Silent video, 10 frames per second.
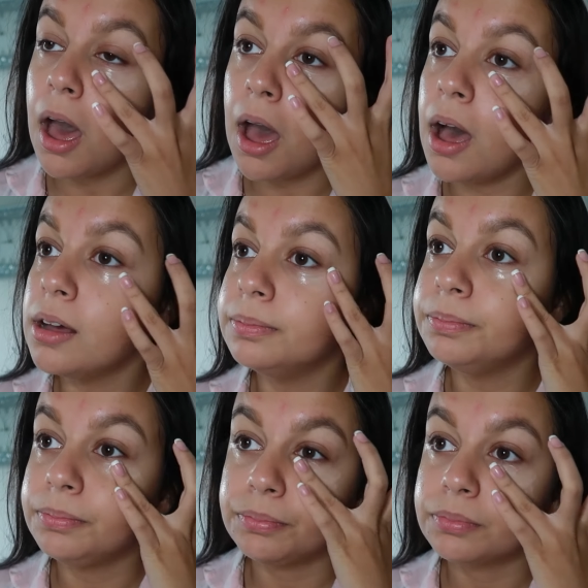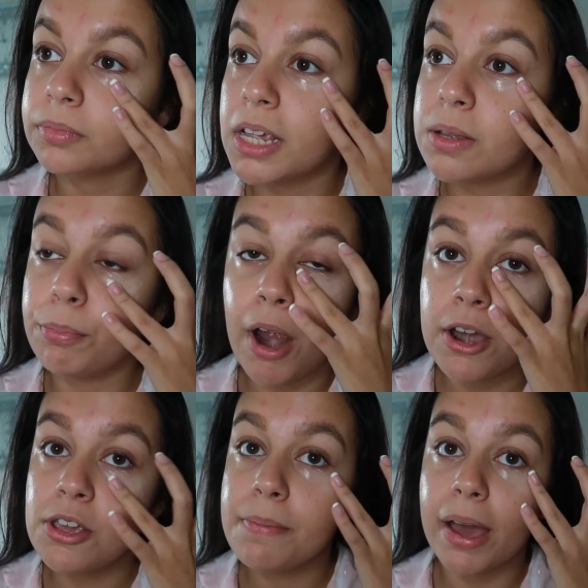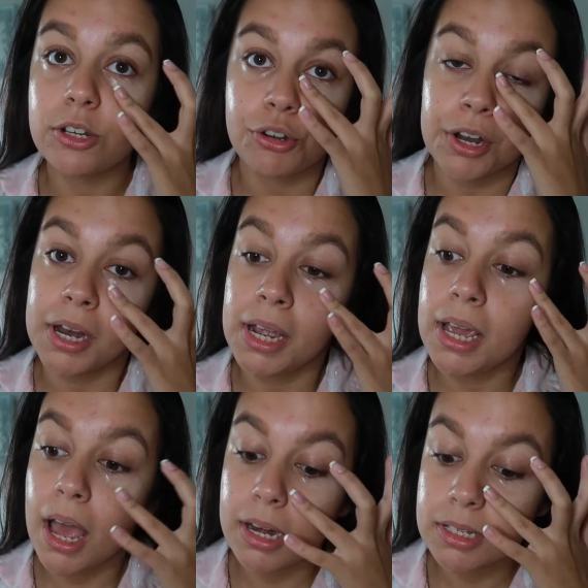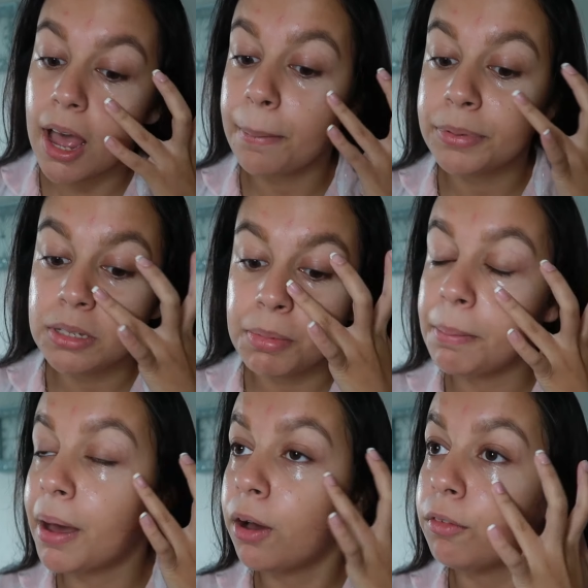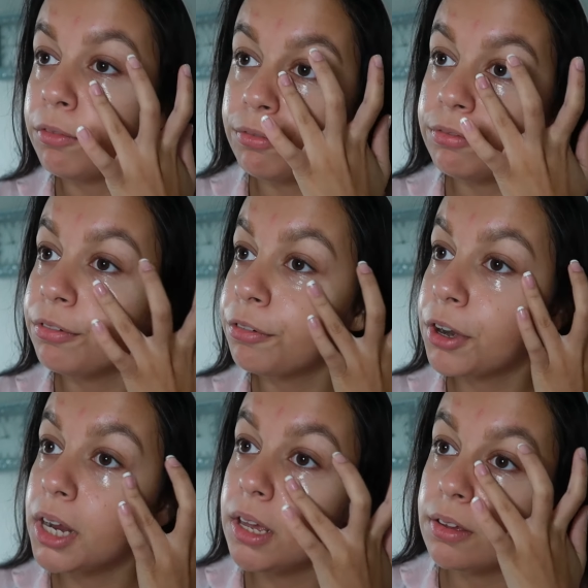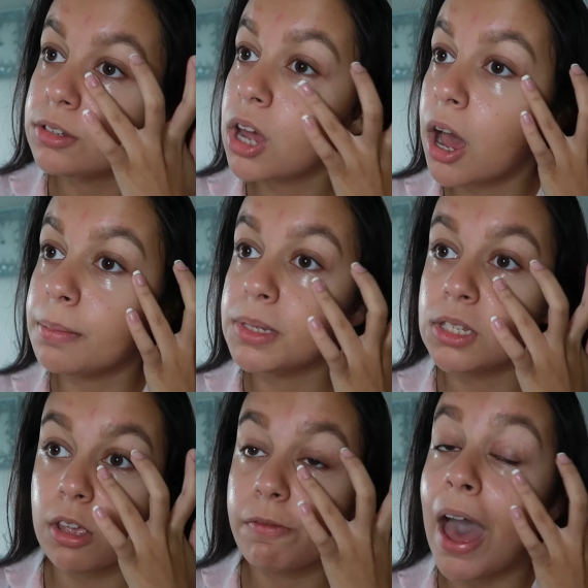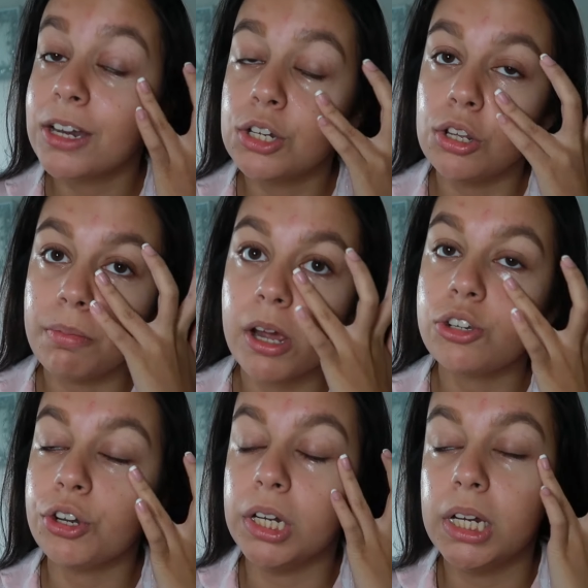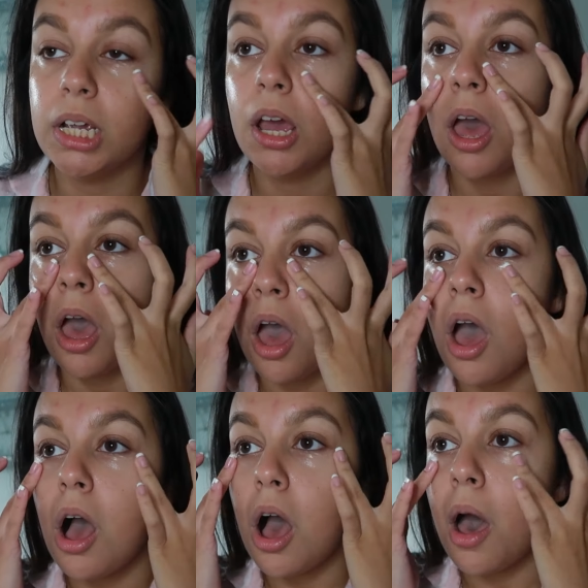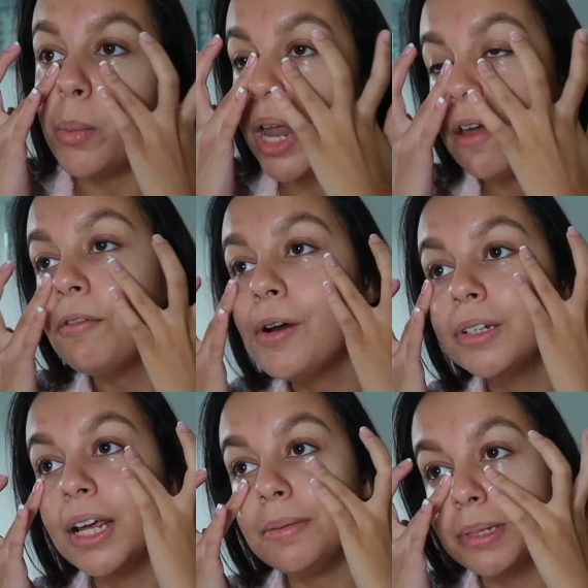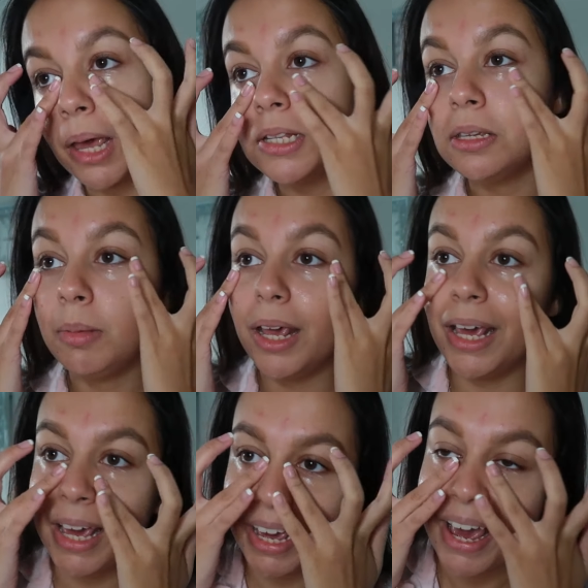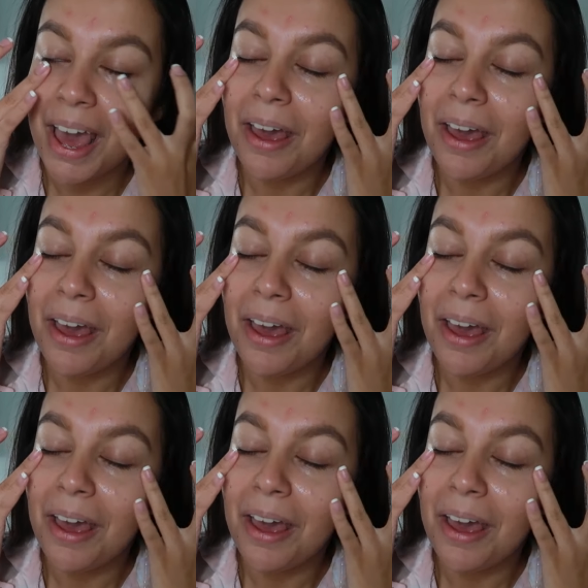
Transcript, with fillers: um it's a brand new battery and it's happened to me about three times since i've had a new battery um and everyone keeps saying to me